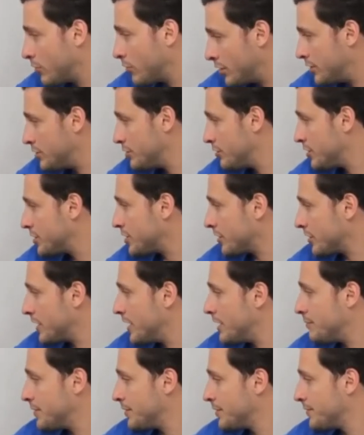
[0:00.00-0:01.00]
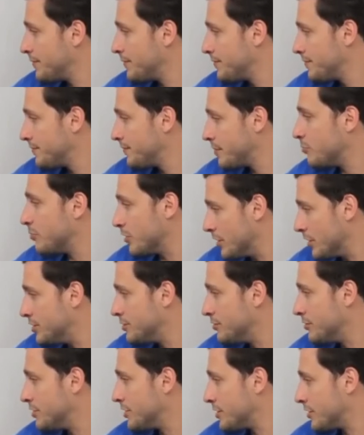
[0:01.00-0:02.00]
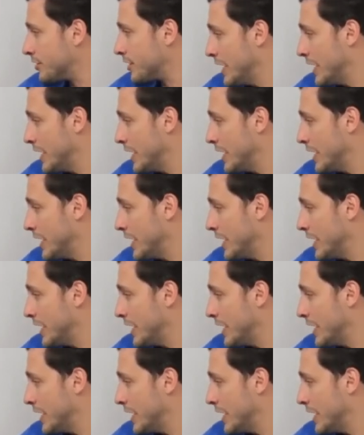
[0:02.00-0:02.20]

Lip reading: We're gonna do this on camera? We're gonna do this